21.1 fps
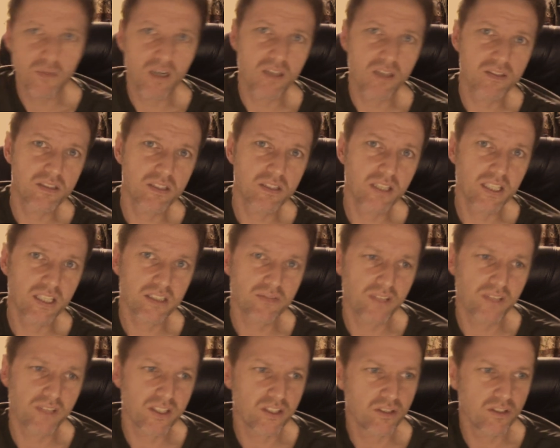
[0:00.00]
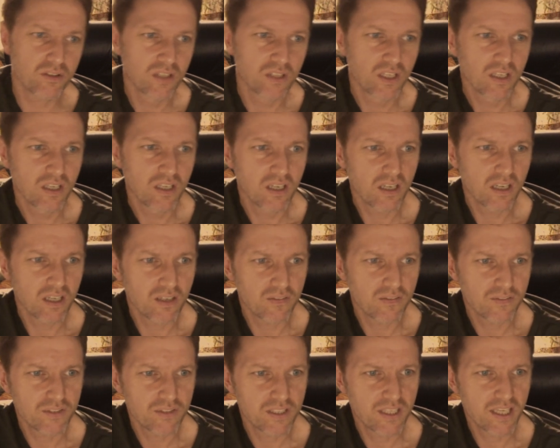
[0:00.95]
to the next venue
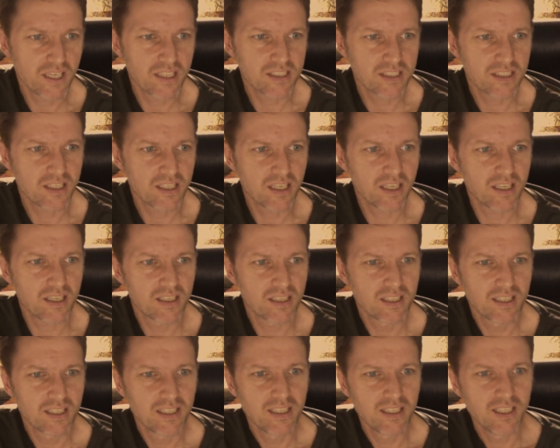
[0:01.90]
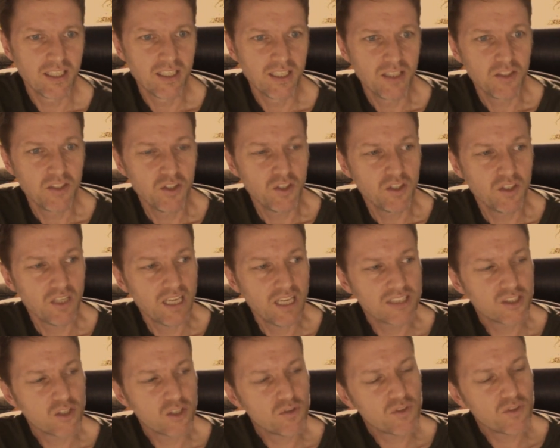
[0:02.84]
for the next gig.
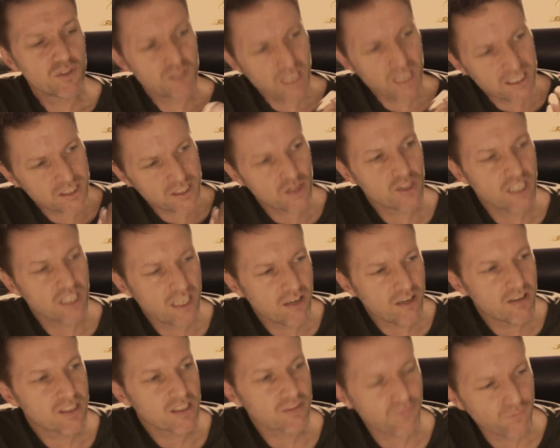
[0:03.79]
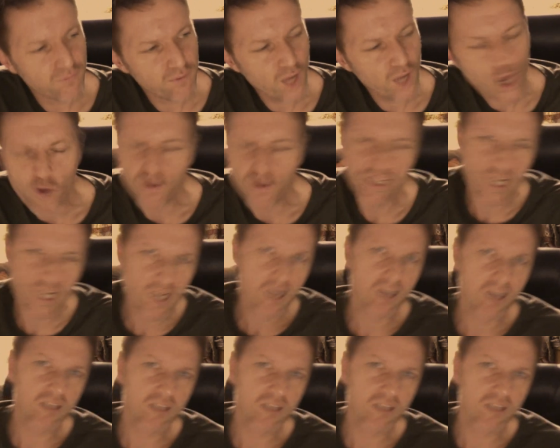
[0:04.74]
And so so the lyrics flow in that kind of